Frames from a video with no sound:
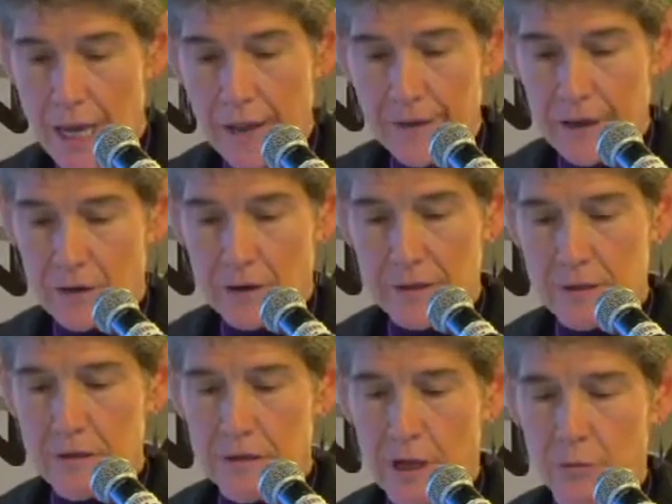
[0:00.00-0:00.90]
and that
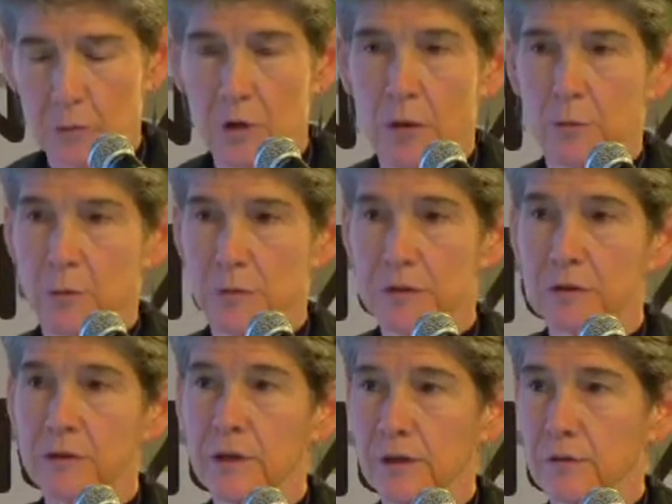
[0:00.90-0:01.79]
causes a lot of problems
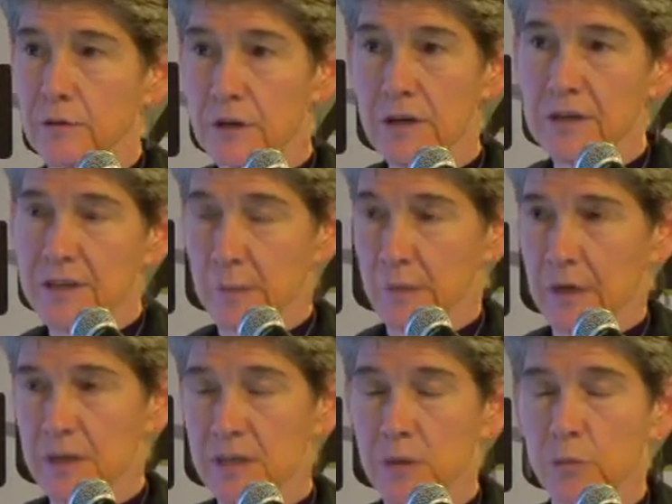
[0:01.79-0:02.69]
in something
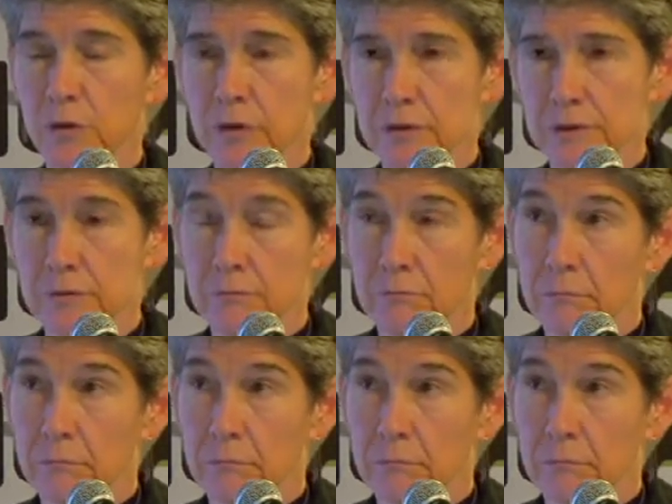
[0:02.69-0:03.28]
as simple as